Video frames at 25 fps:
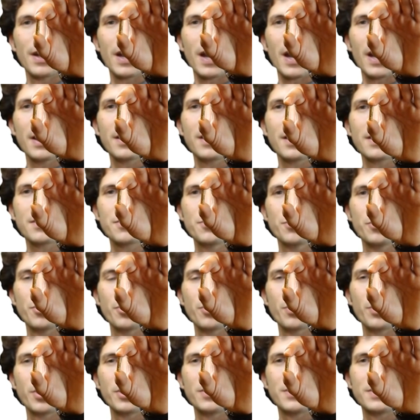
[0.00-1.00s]
I guess you know
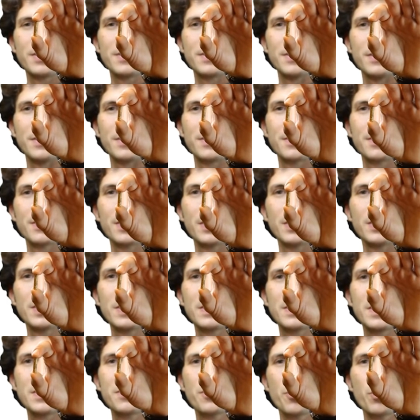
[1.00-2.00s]
what this is.
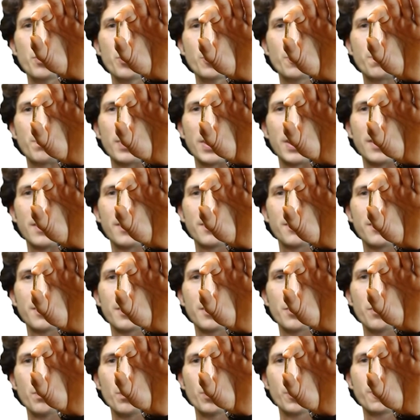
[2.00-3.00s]
This is a wood pellet.
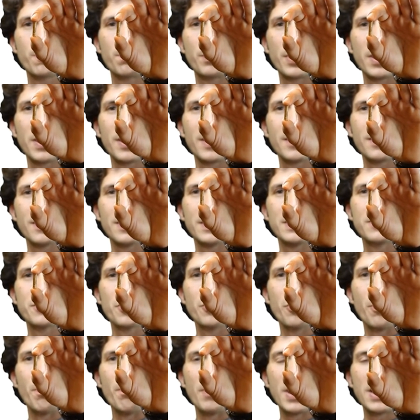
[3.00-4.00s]
Wood pellet is an
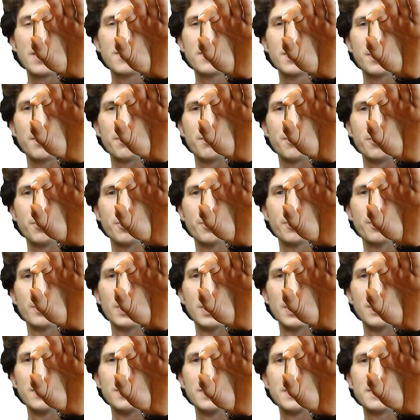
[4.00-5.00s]
amazing fuel.
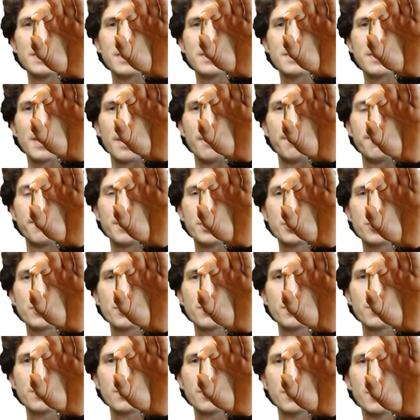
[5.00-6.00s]
This is
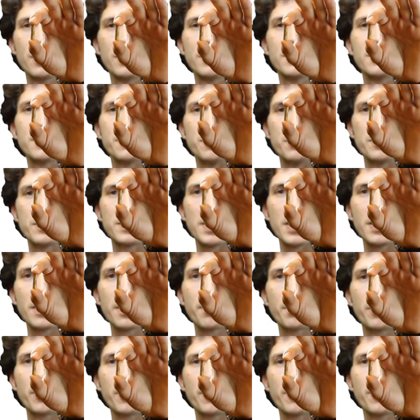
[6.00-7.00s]
efficient,
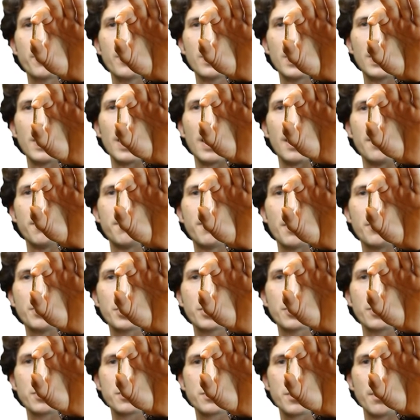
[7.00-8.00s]
sustainable, and very
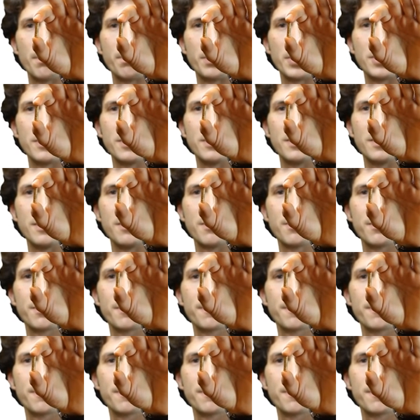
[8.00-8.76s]
cost competitive.